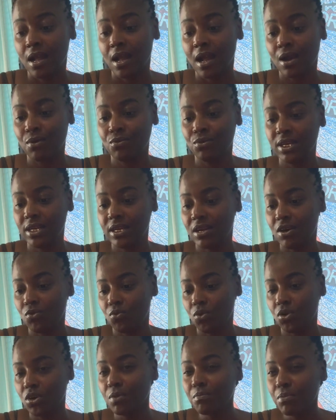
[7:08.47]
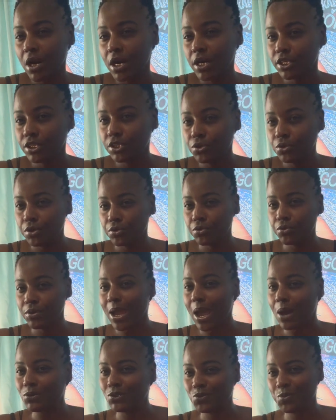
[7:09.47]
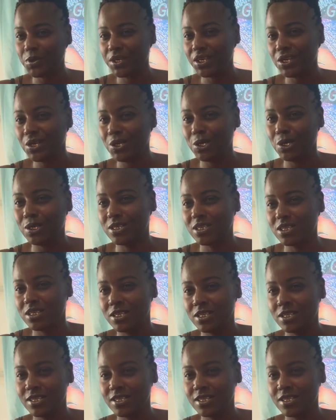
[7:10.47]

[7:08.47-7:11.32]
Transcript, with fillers: I really don't wanna burn it two to three hours because